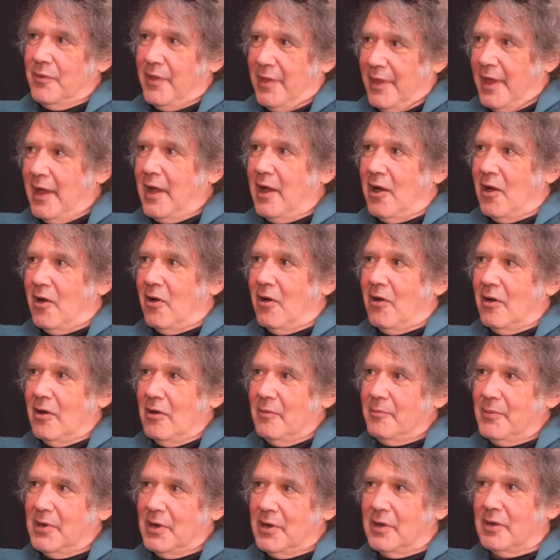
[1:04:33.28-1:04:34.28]
there
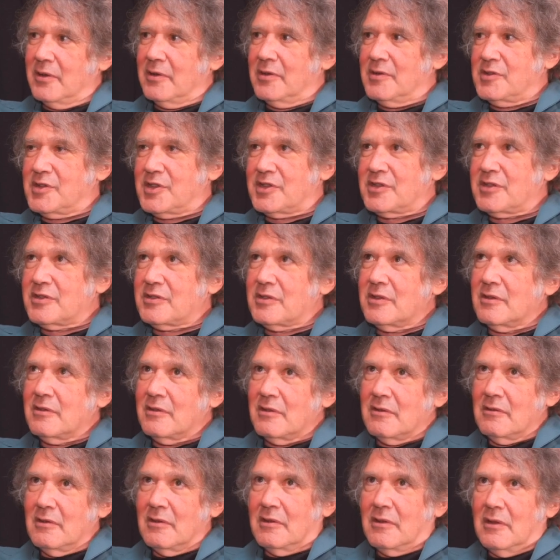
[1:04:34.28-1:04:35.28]
because
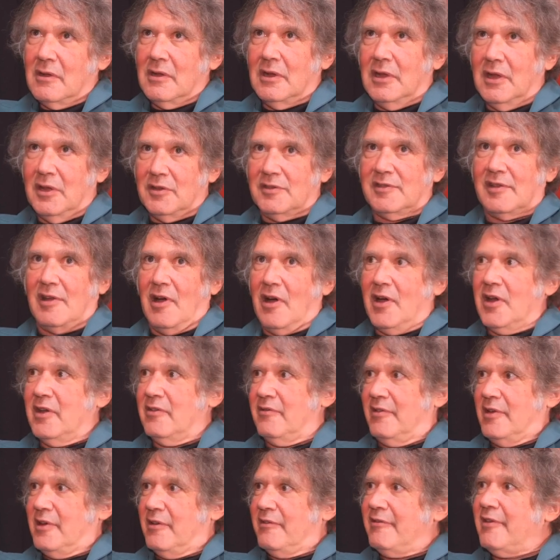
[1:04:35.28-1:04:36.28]
it's kind
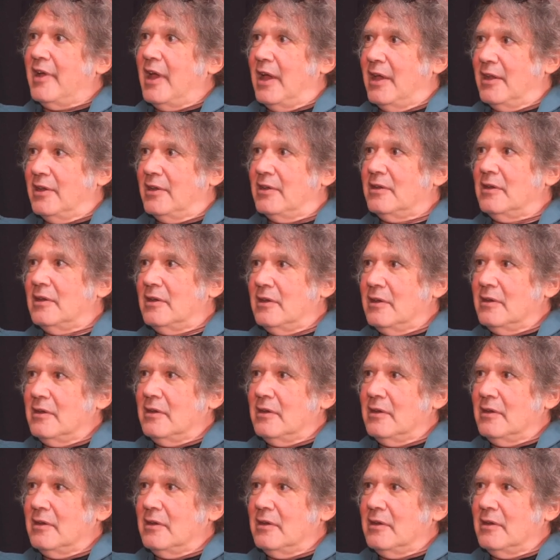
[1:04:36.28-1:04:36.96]
of an event